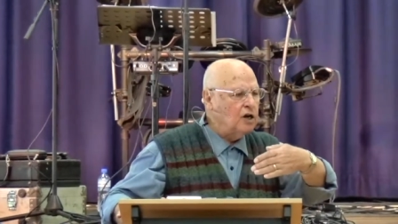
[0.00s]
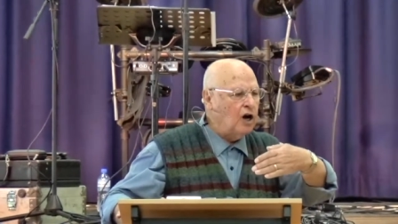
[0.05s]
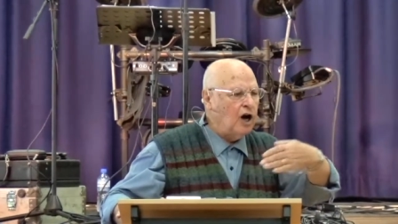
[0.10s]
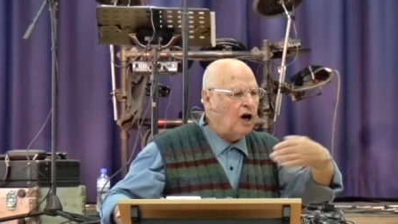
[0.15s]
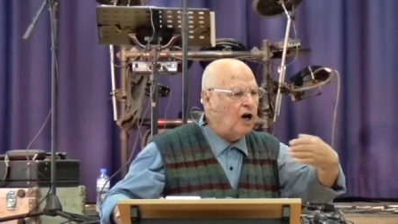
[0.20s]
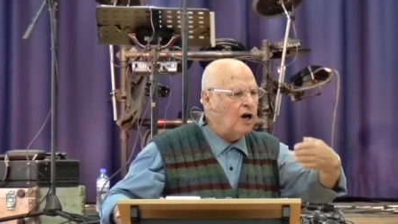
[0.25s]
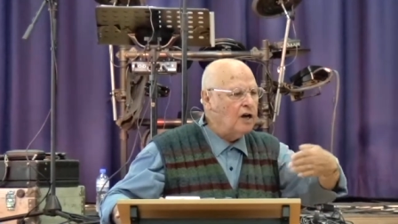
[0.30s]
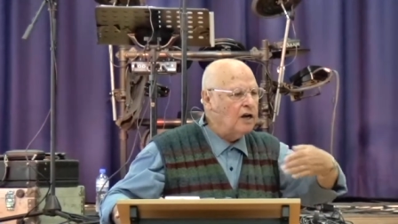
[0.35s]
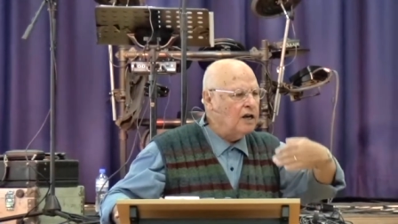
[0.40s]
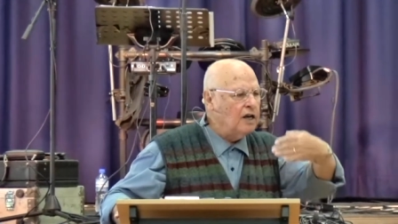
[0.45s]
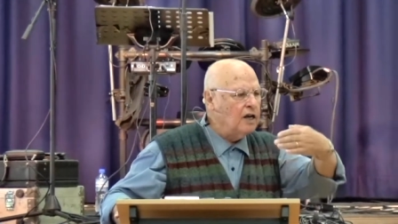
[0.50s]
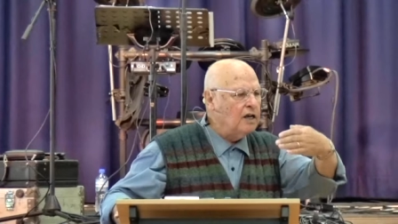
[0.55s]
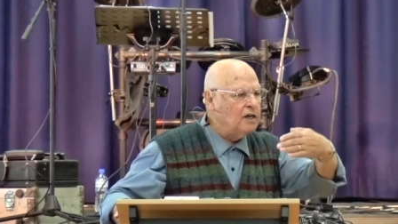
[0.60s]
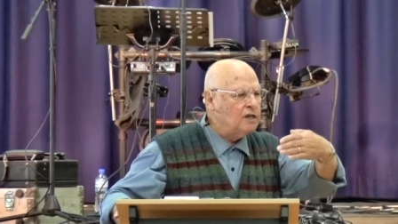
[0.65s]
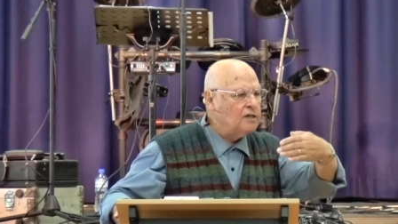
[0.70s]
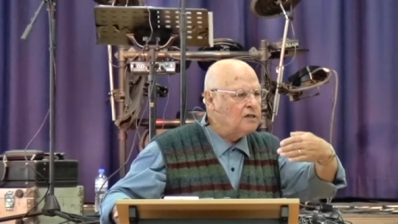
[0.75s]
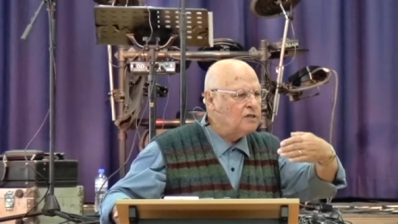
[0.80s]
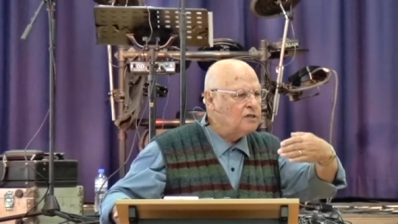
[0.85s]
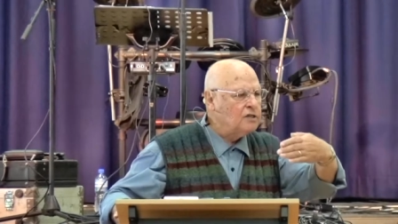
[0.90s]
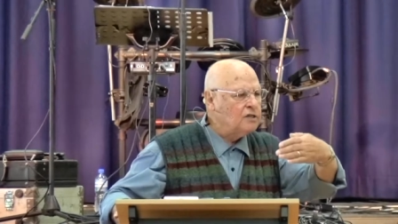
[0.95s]
God
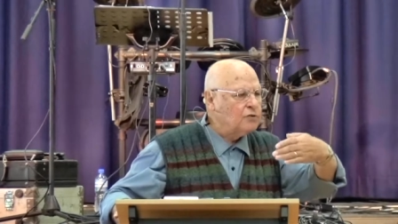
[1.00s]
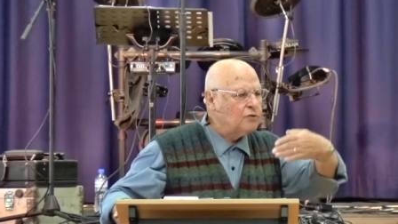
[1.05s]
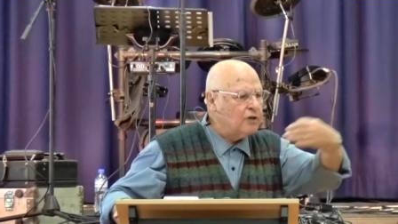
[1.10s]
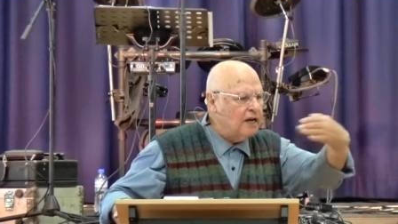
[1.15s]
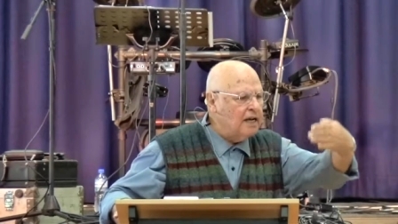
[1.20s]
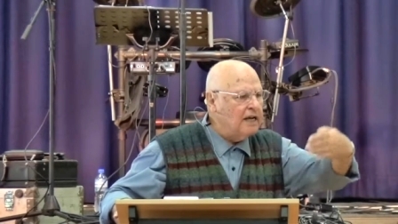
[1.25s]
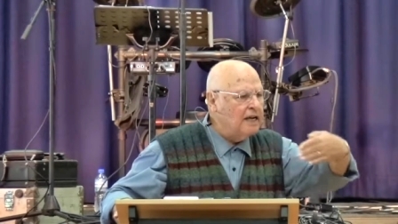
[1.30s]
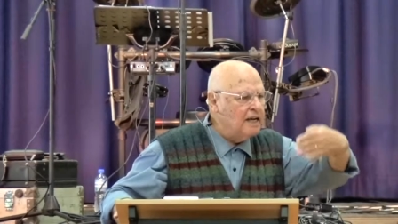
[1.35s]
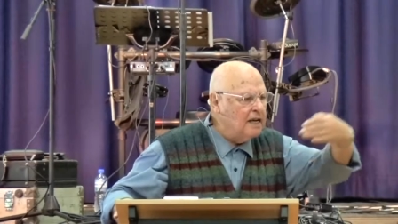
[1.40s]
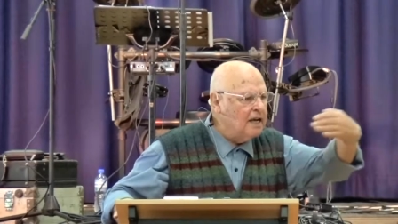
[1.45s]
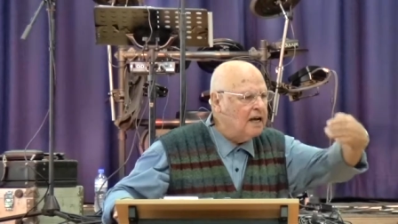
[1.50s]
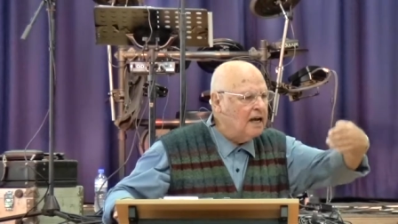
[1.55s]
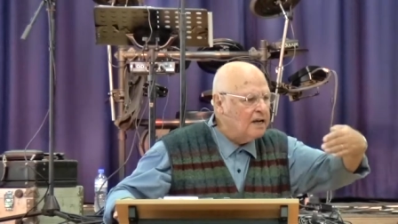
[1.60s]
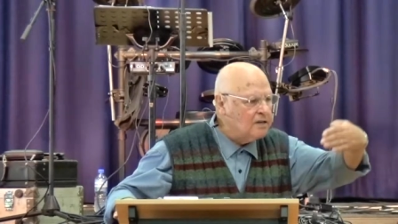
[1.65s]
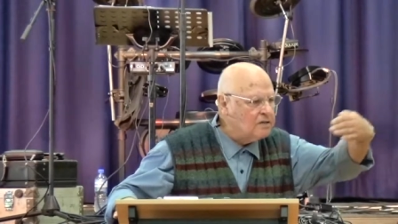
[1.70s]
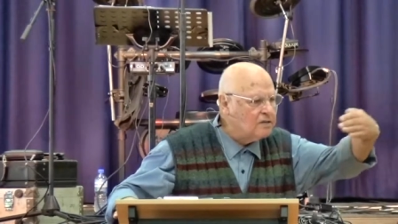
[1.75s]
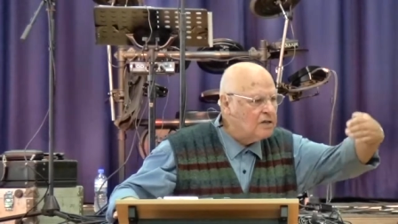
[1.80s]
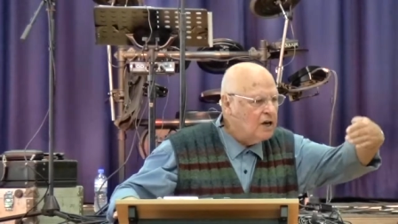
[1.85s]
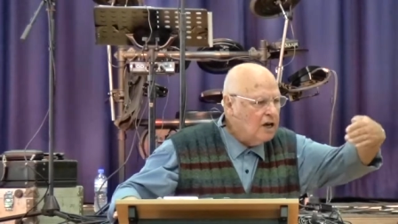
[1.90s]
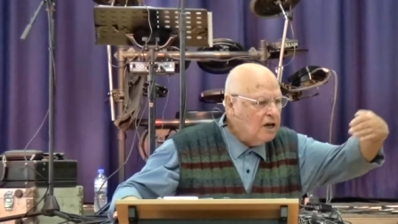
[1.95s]
is training
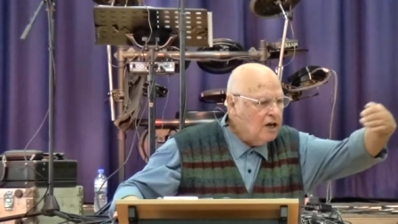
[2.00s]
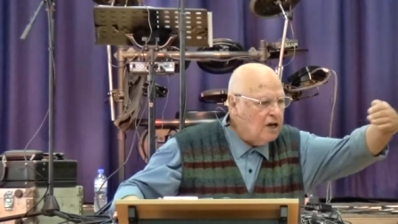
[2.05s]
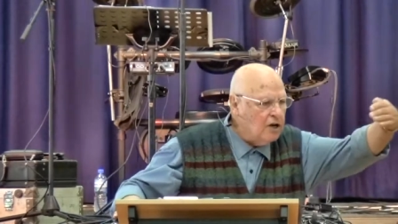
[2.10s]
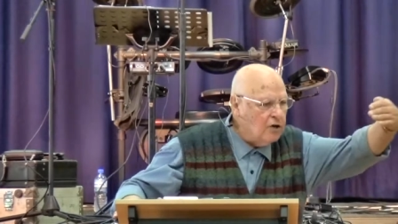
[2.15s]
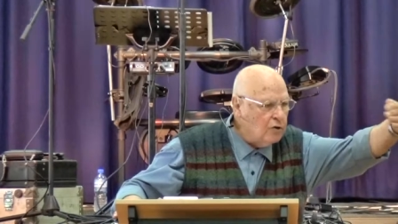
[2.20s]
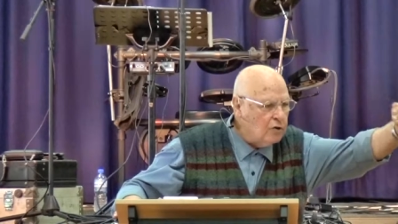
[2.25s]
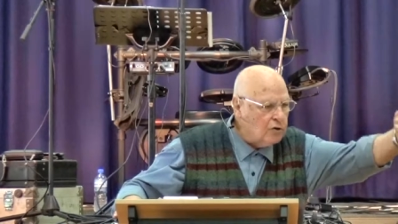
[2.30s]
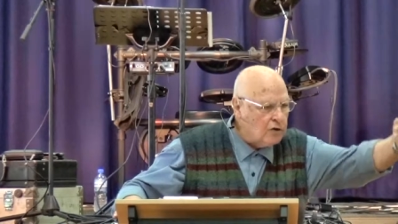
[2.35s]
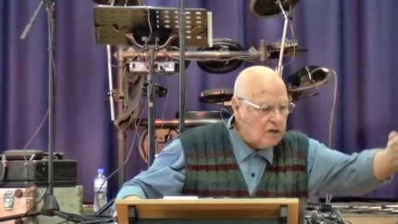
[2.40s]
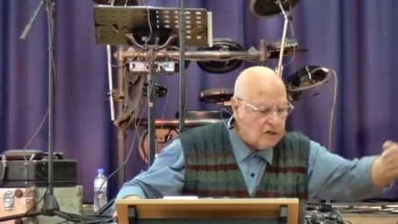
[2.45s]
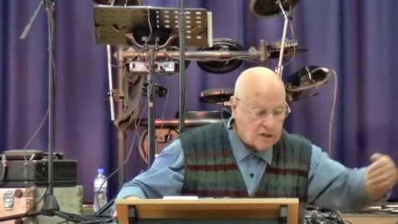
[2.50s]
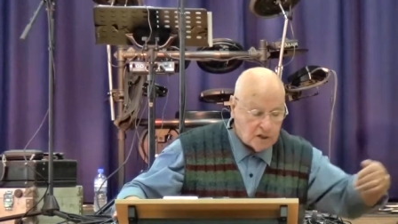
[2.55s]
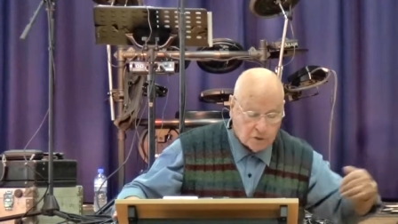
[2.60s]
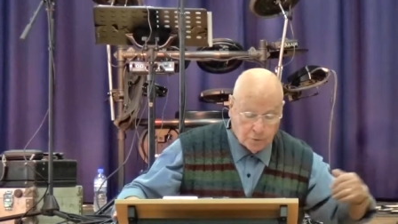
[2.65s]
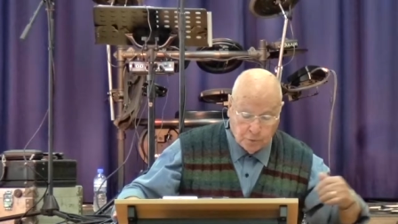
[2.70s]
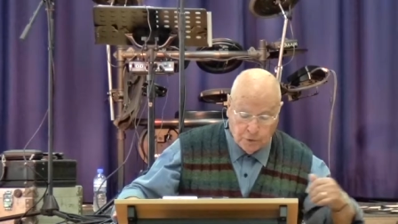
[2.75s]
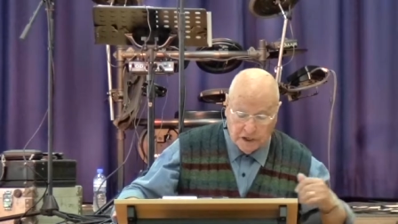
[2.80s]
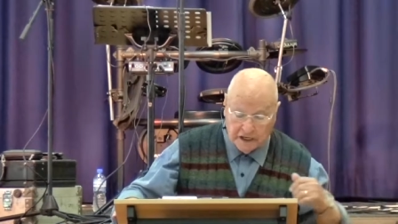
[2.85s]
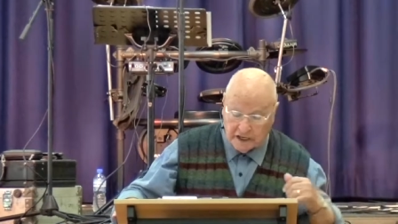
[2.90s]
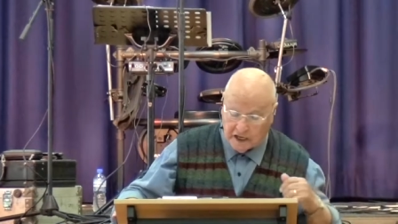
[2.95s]
us in order
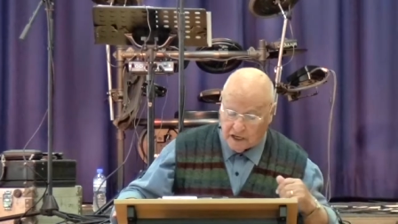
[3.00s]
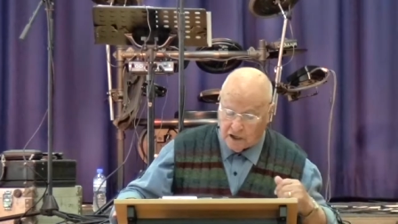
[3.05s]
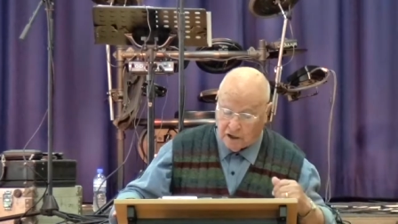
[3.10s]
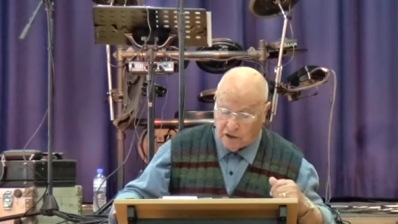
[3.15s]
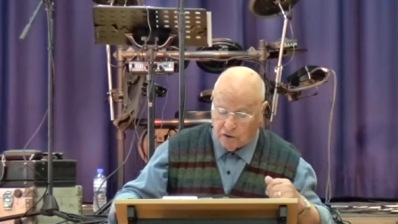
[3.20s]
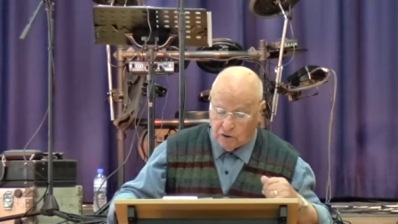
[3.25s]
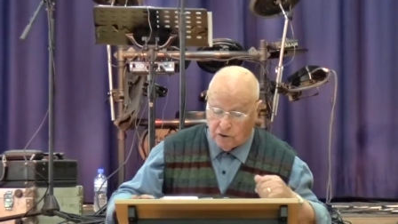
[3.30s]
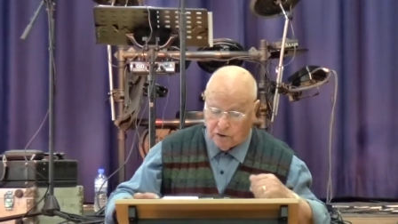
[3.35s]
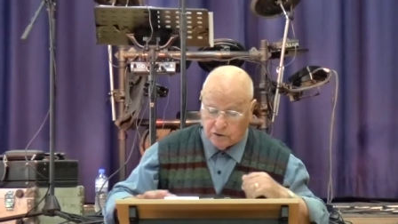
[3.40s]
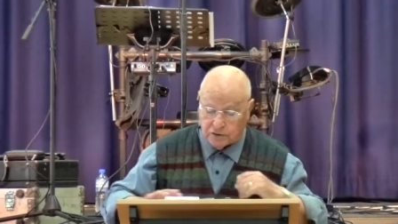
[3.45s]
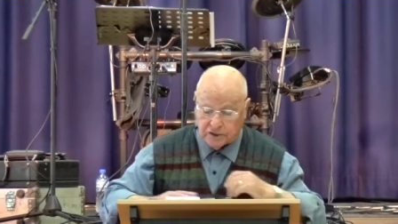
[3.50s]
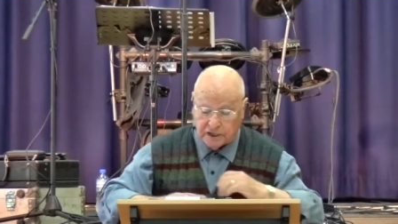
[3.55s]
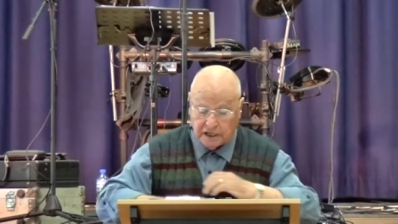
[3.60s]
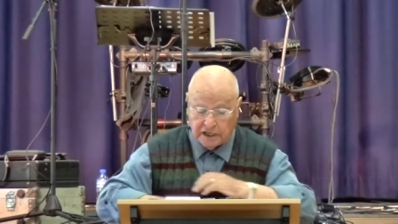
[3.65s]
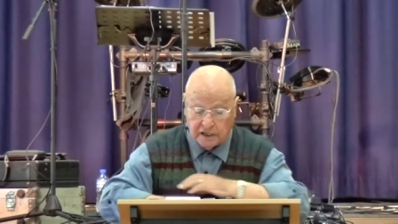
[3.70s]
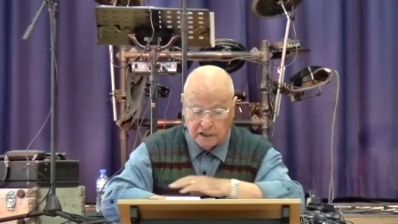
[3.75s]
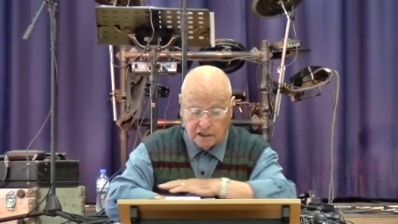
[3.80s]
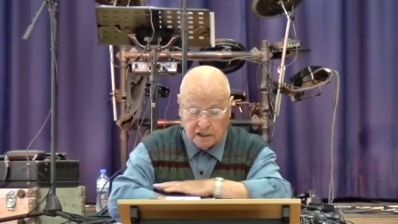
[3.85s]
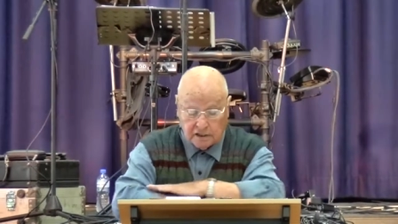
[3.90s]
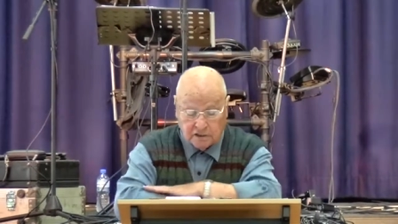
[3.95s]
that we can close a
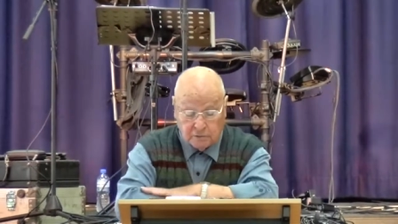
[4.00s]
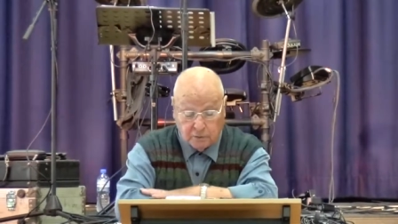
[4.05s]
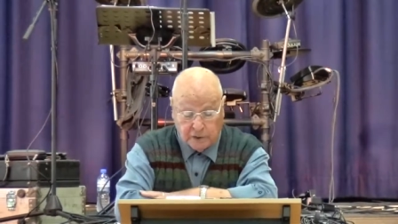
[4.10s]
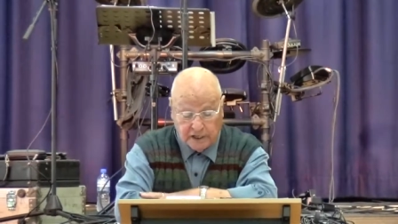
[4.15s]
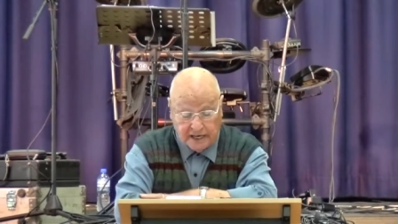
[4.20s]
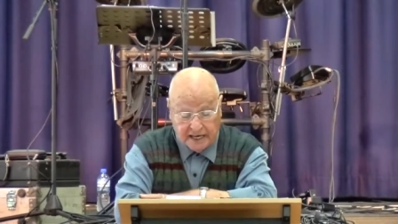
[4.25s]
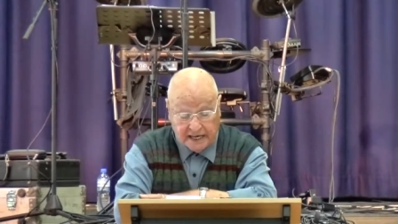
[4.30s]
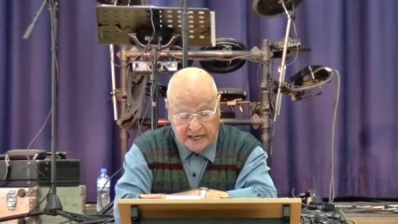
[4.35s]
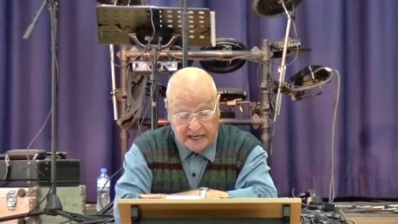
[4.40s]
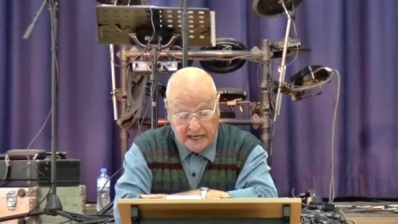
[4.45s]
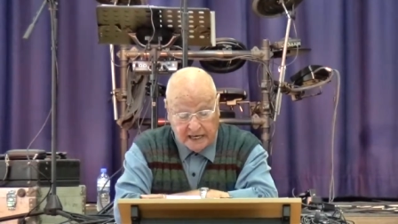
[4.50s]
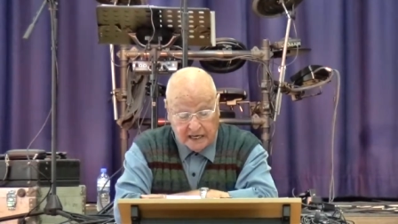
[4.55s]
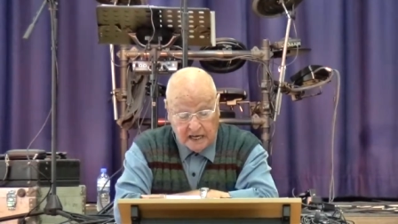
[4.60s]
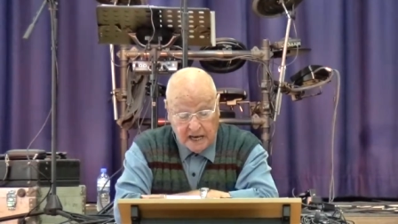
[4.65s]
little, we can